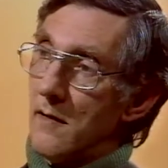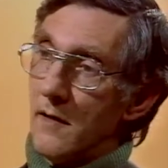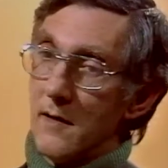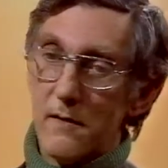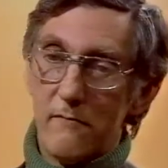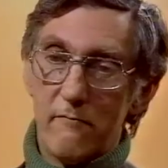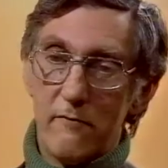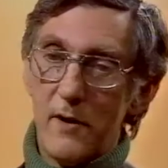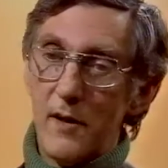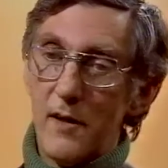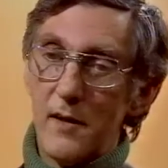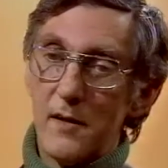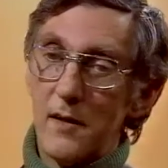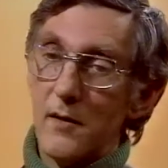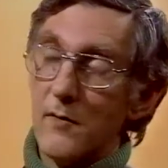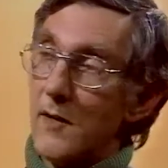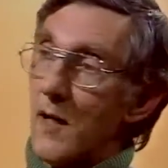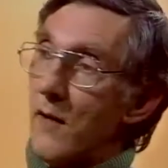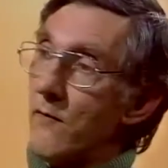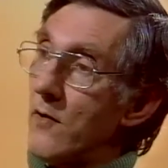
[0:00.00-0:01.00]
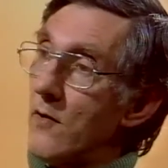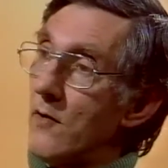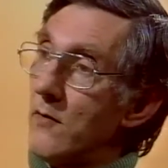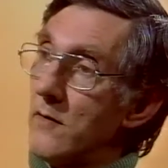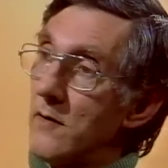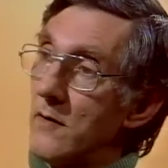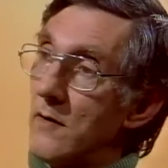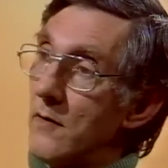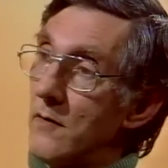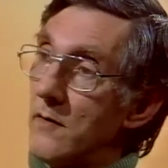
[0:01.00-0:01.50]
They really seemed to have it
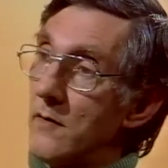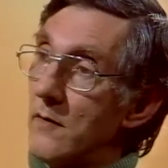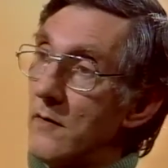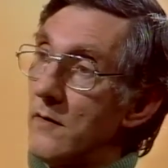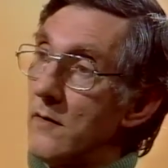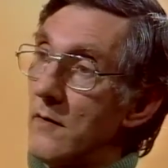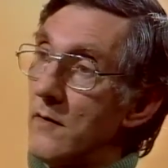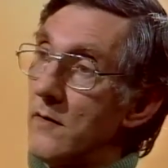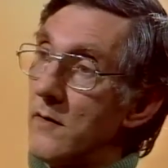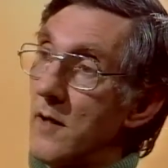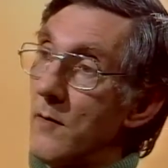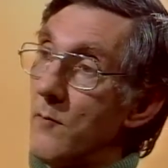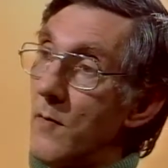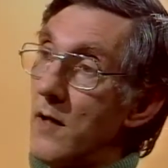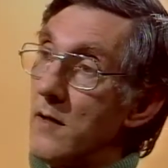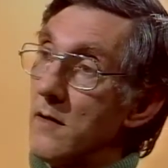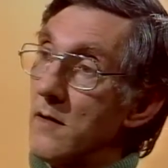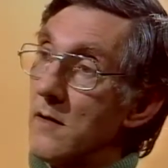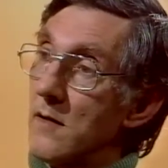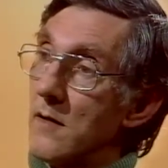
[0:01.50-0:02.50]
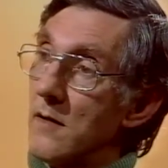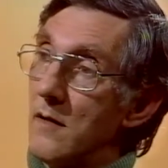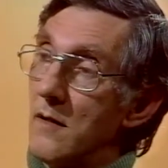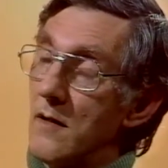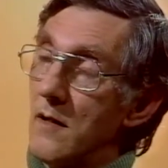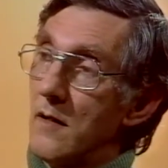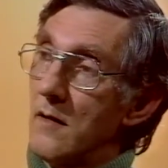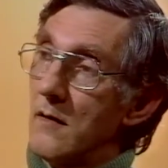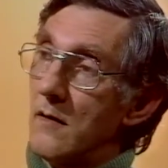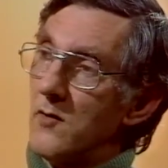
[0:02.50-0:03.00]
on, on, on, on their minds. Huh?
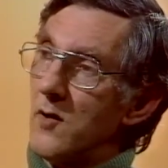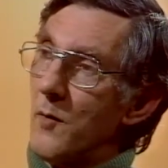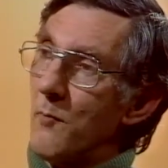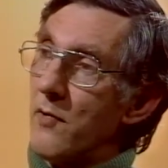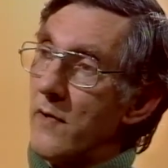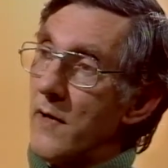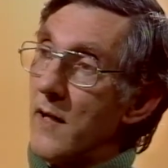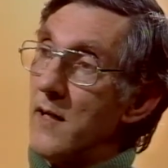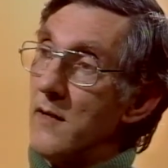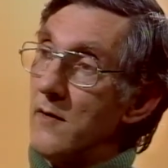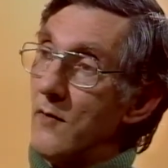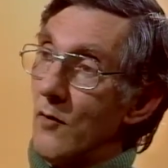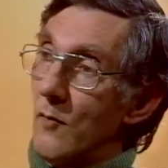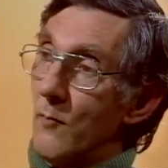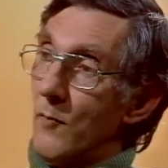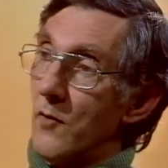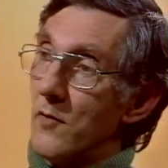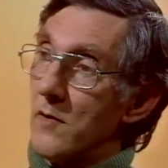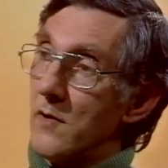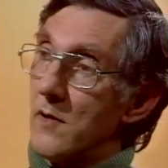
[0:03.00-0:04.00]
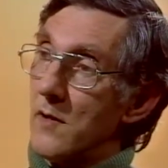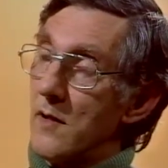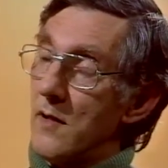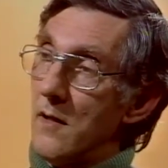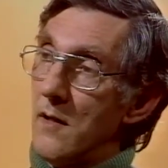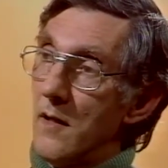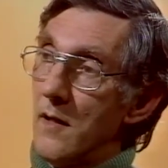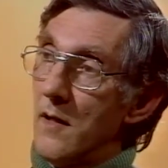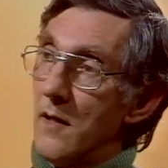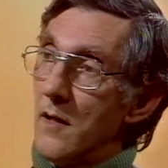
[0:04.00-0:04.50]
on the brain almost, huh?